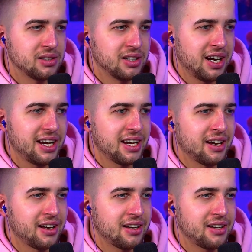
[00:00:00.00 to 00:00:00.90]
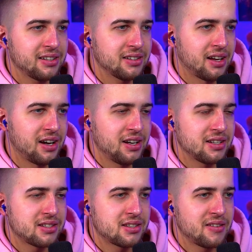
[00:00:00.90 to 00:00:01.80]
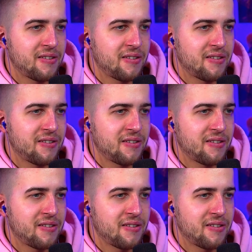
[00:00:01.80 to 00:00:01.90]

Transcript: Hey, nice.